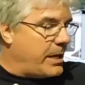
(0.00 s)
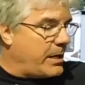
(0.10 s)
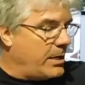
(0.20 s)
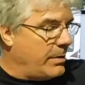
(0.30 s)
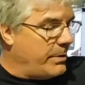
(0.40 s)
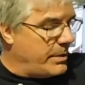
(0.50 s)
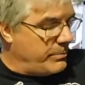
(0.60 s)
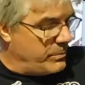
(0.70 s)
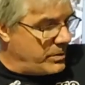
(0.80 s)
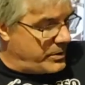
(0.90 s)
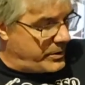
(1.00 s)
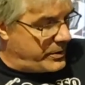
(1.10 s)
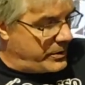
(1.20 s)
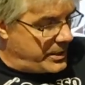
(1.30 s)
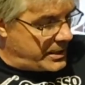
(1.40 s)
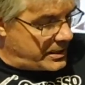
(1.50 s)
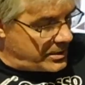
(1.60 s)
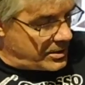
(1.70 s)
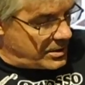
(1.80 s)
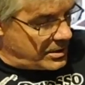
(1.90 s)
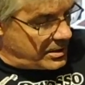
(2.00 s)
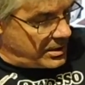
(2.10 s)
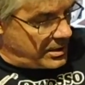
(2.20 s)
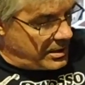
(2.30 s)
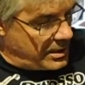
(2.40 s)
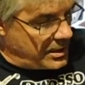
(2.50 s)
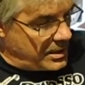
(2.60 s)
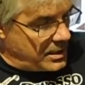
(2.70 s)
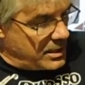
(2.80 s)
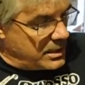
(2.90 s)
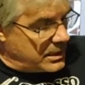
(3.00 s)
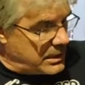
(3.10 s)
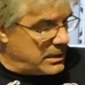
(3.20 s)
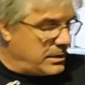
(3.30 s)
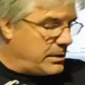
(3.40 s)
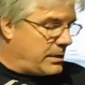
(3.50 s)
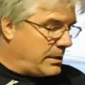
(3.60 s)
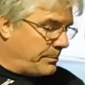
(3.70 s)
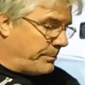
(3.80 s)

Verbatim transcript: that come up with this is